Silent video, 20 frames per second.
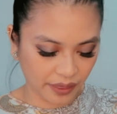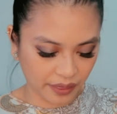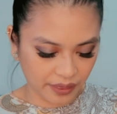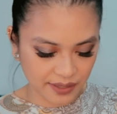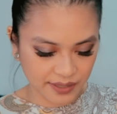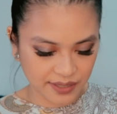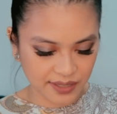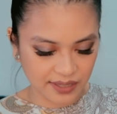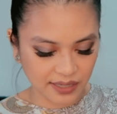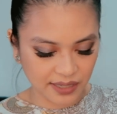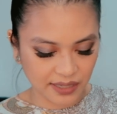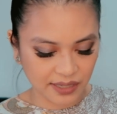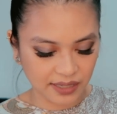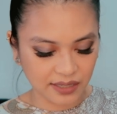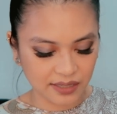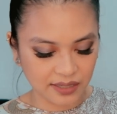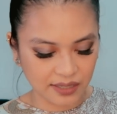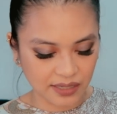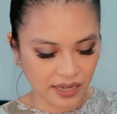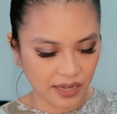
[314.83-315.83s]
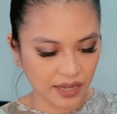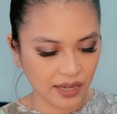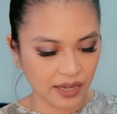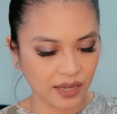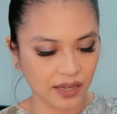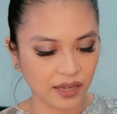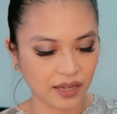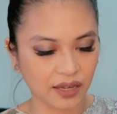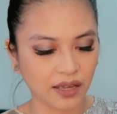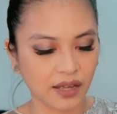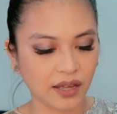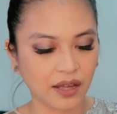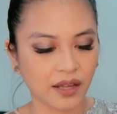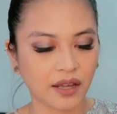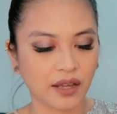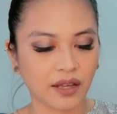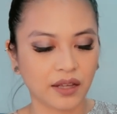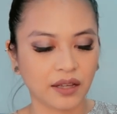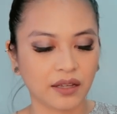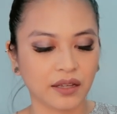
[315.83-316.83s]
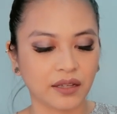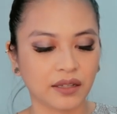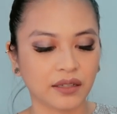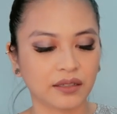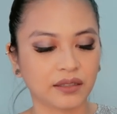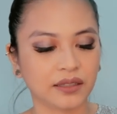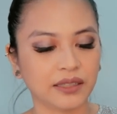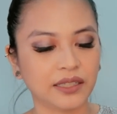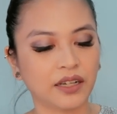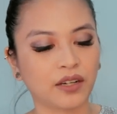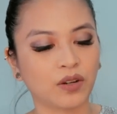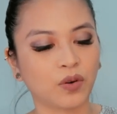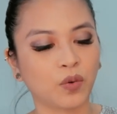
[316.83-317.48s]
This is a clear